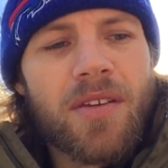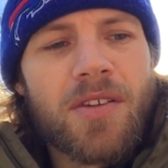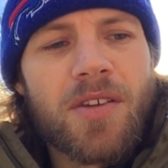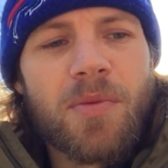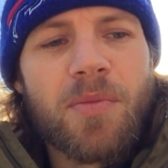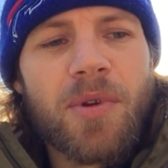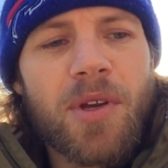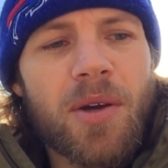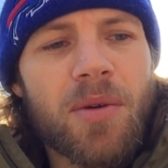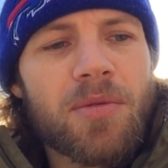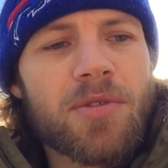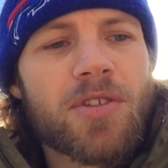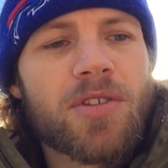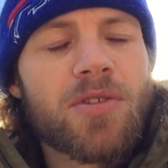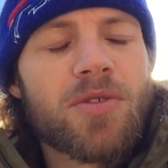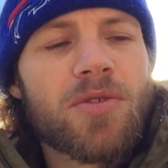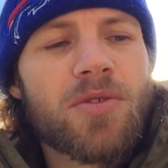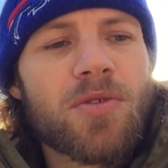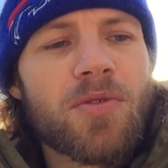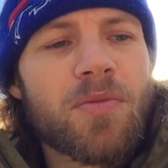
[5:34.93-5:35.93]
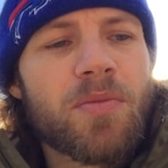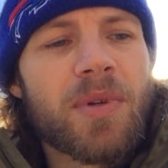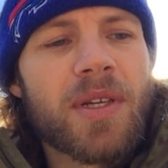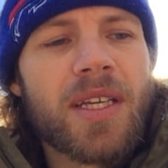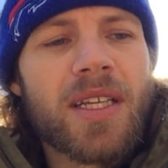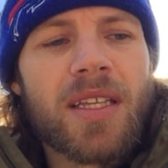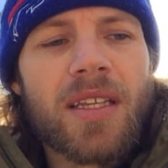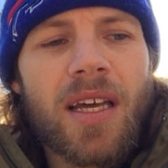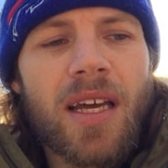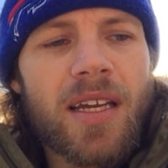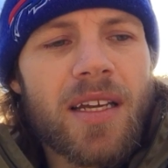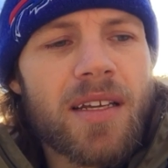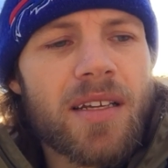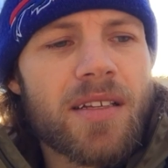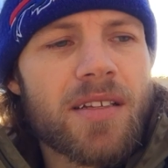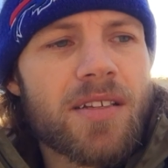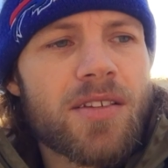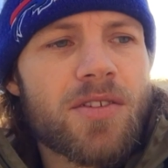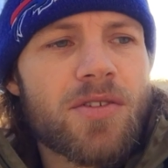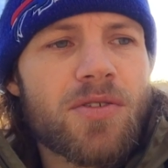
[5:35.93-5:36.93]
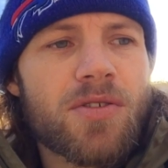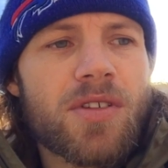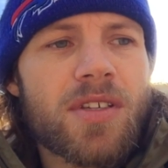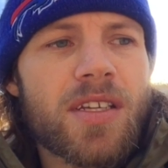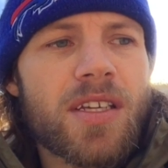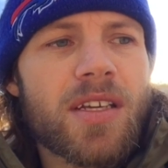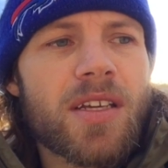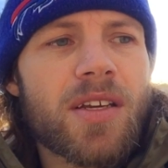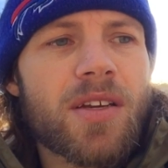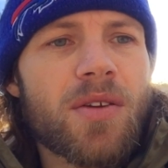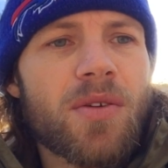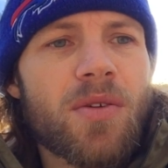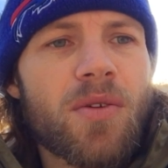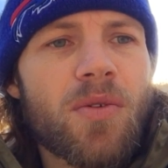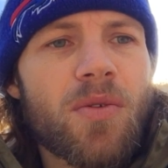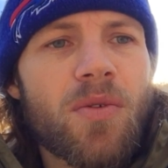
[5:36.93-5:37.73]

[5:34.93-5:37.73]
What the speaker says: to be able to be enlightened, to see